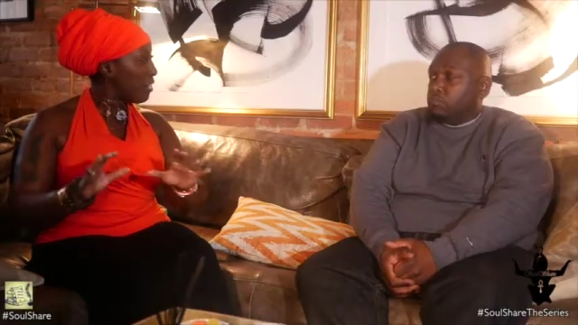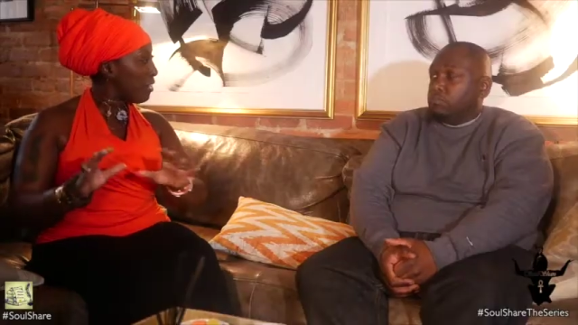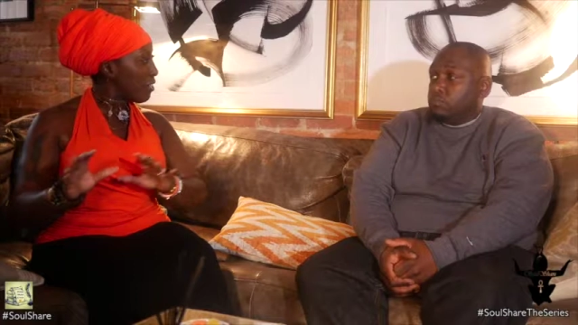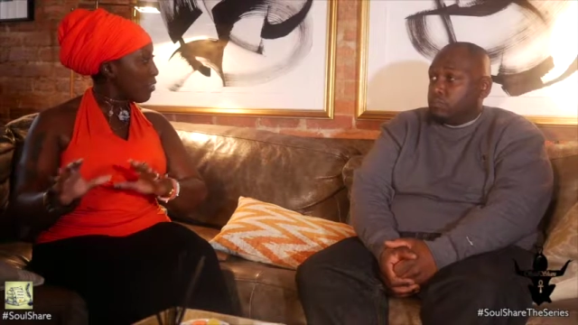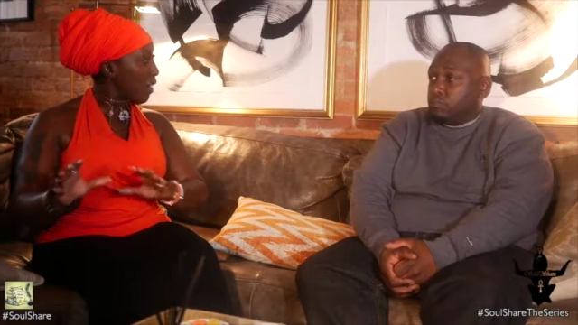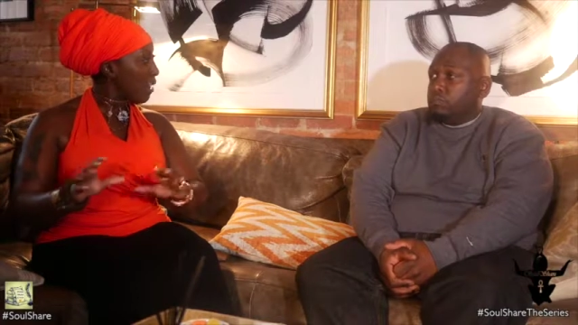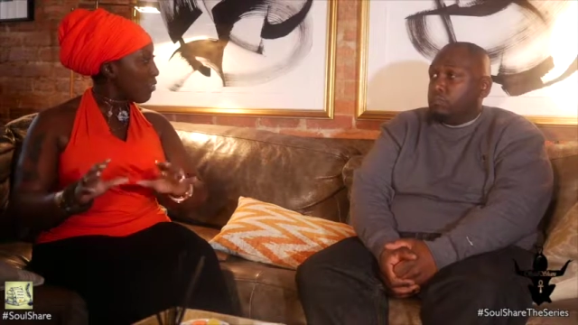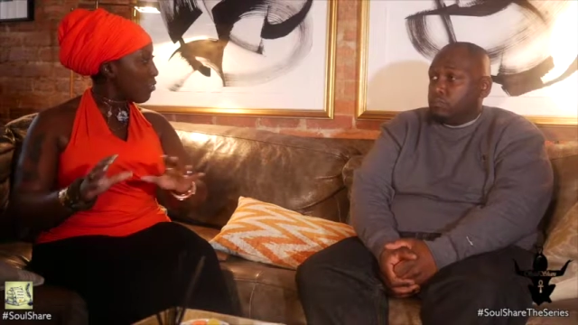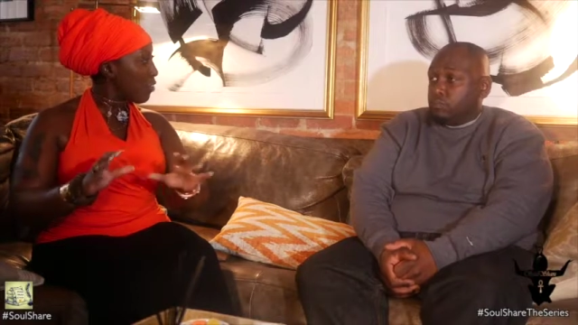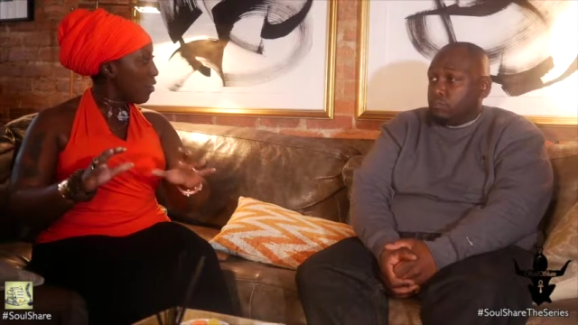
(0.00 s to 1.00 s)

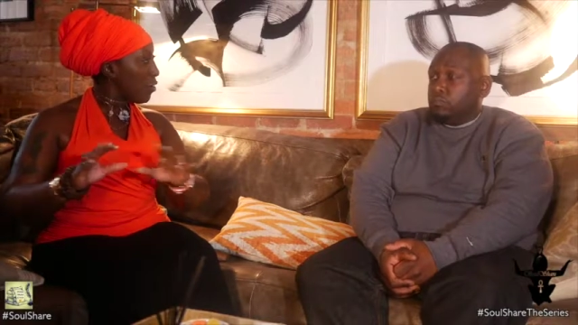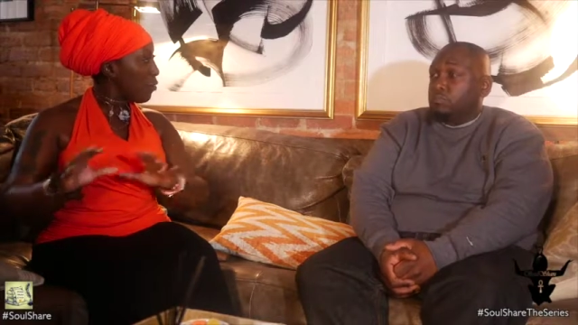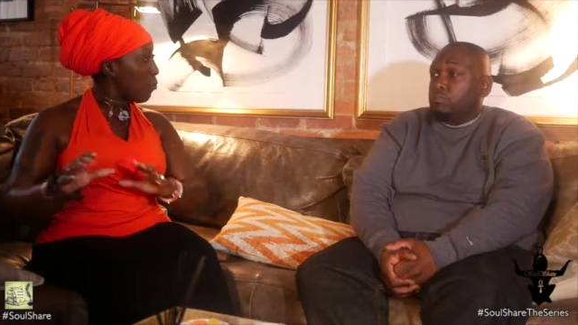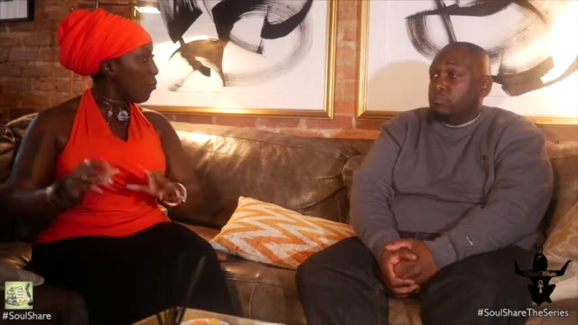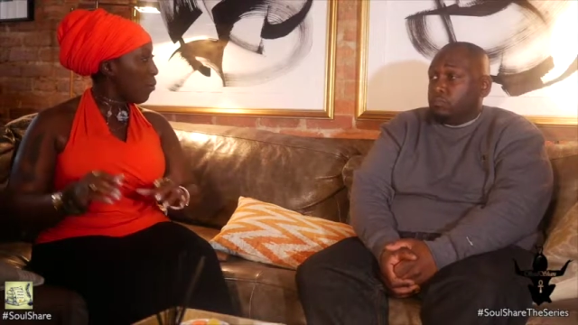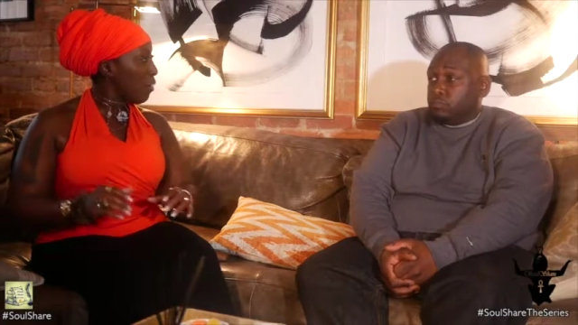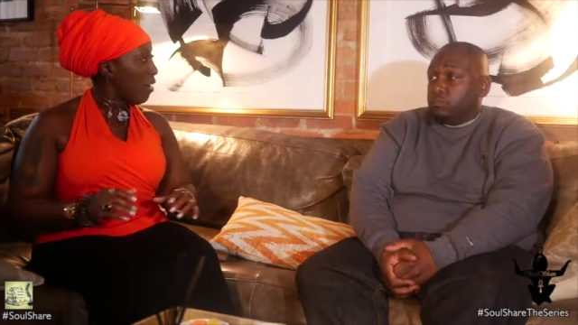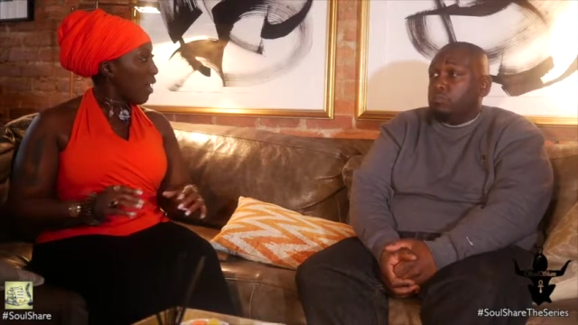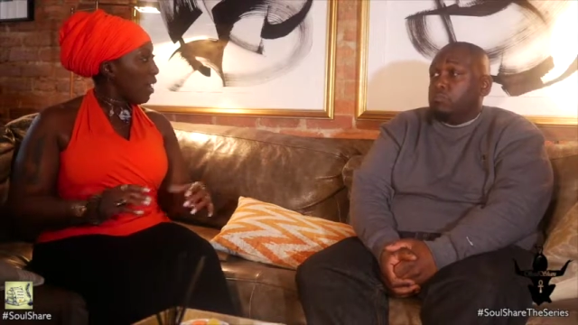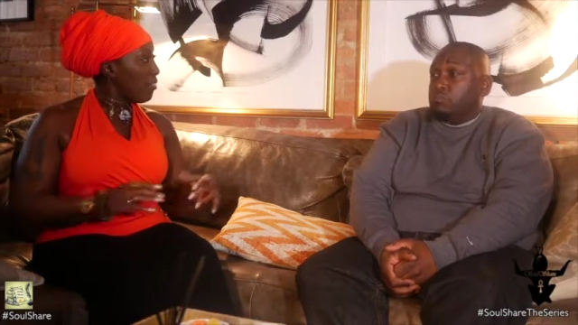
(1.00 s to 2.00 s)
Speaker 1: attached to her,
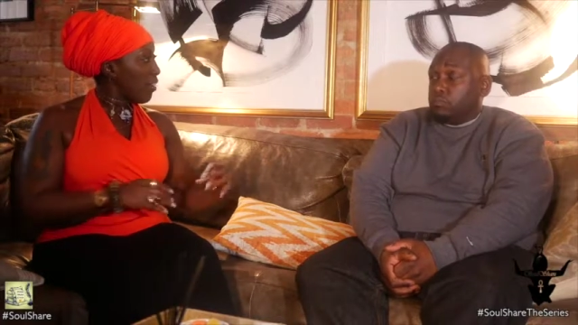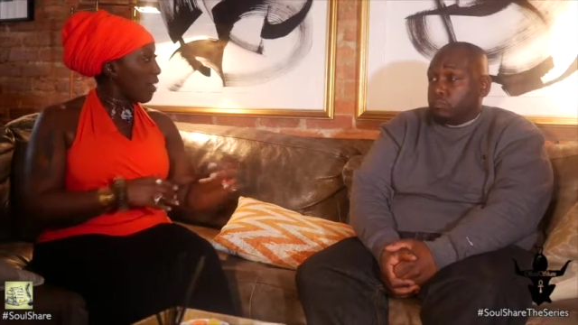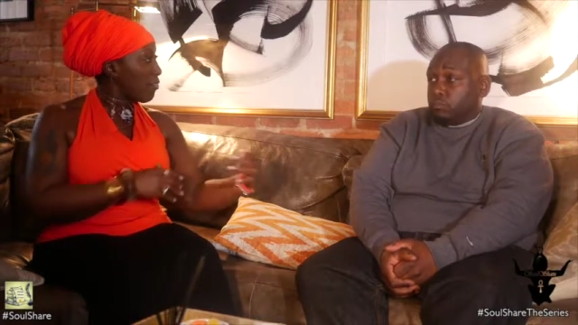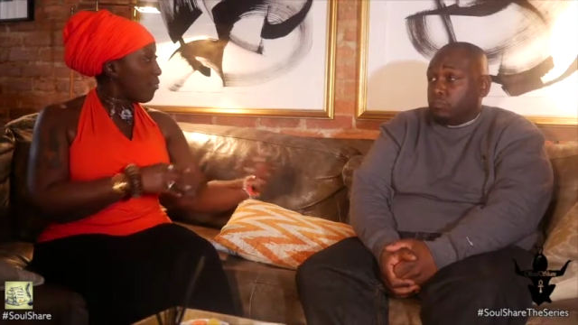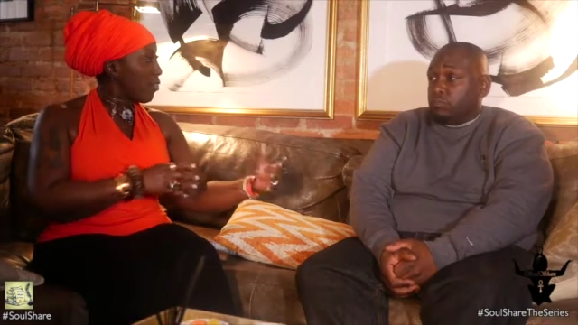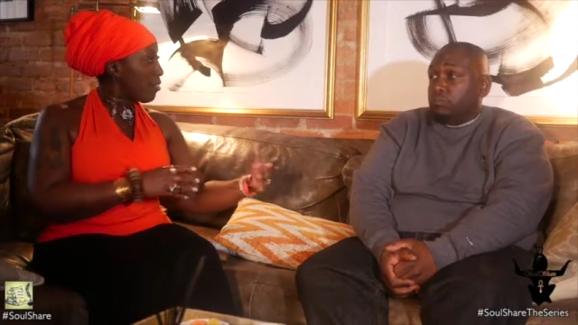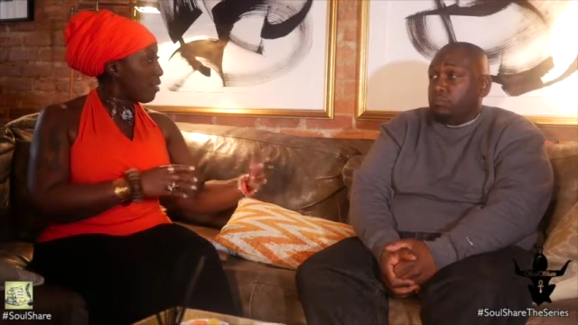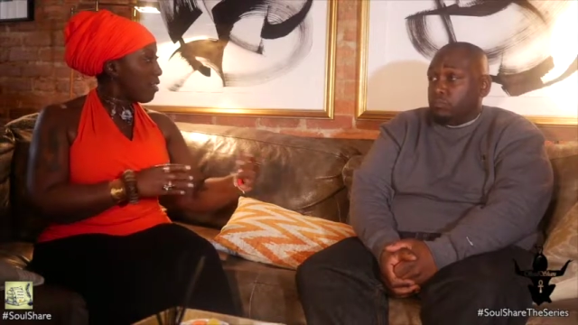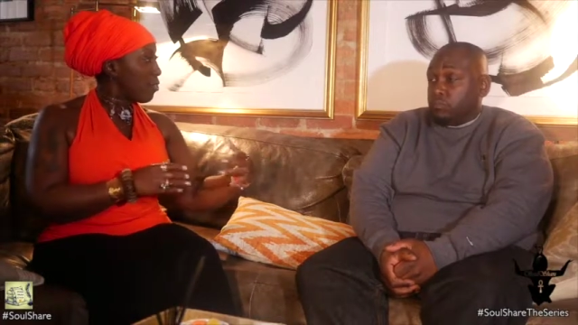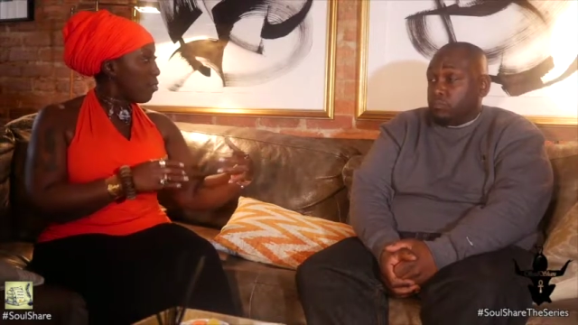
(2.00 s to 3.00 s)
and vice
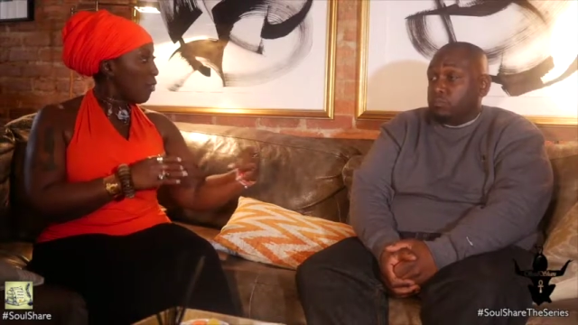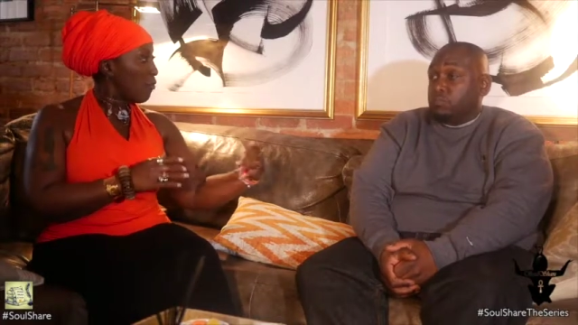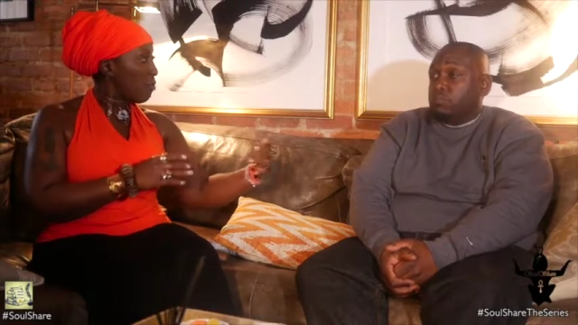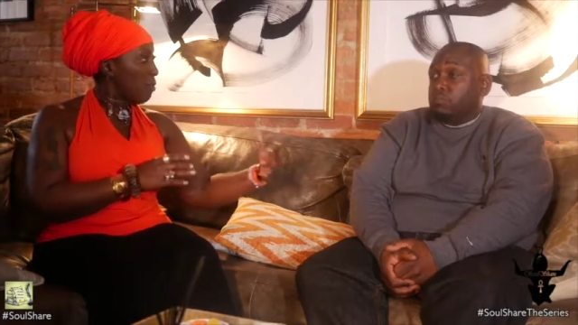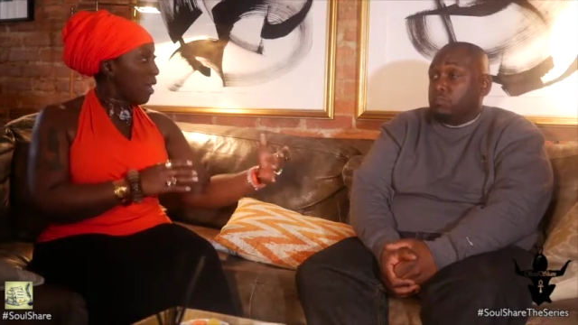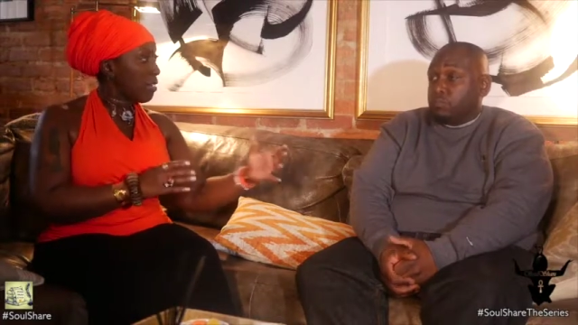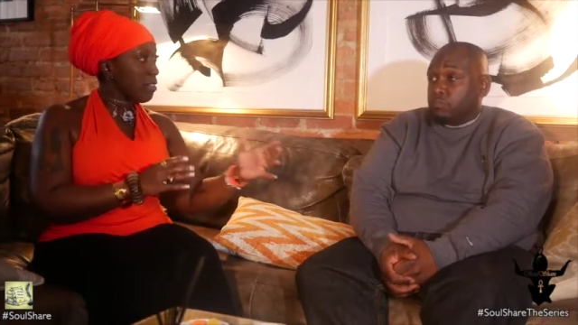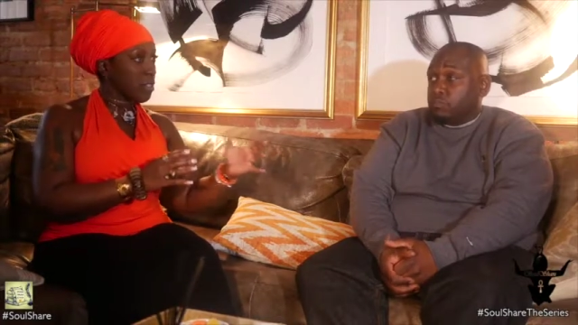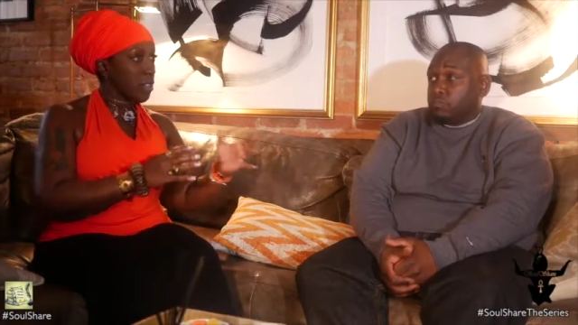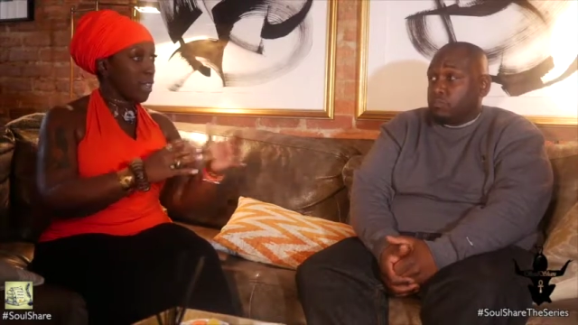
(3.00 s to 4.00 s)
versa. You know, if a man
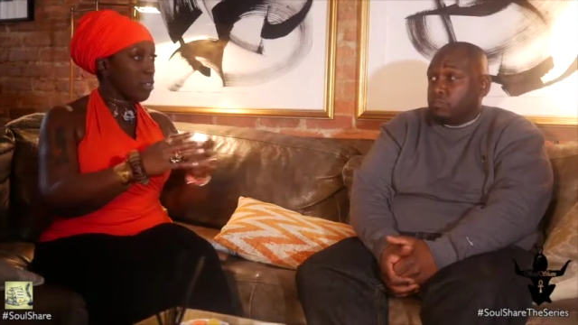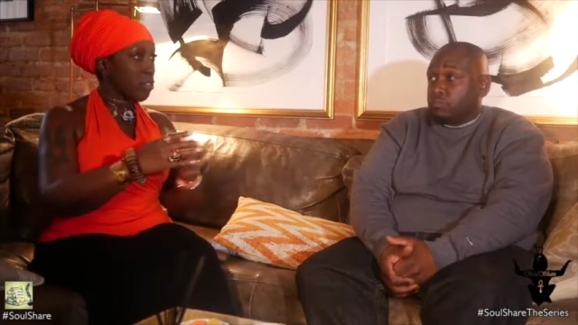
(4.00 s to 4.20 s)
connects